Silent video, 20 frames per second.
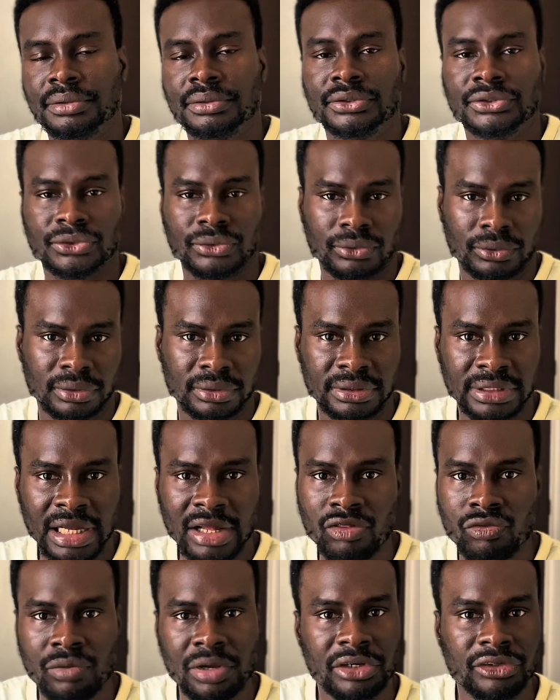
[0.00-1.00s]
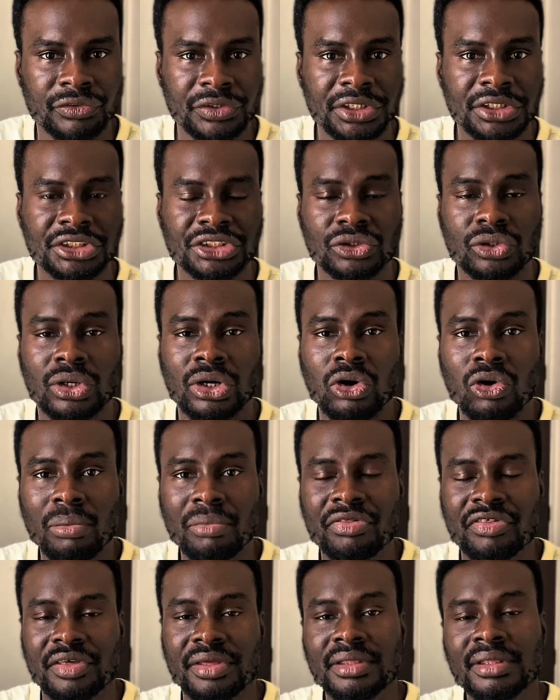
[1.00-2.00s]
So that's where a trading journal
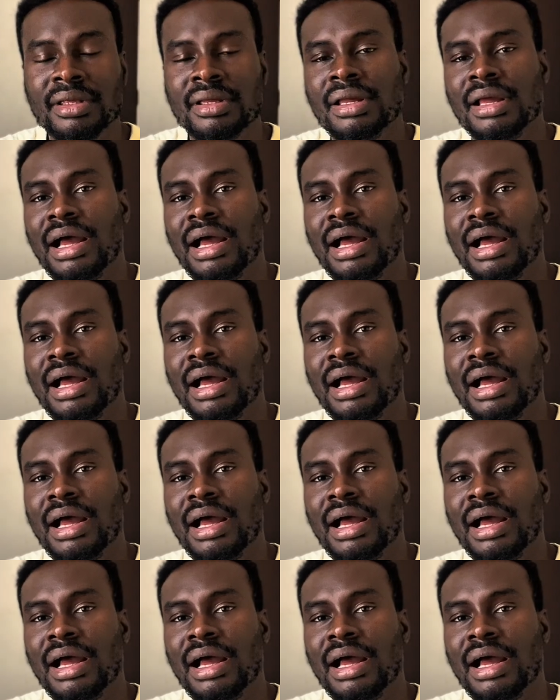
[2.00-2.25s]
comes in.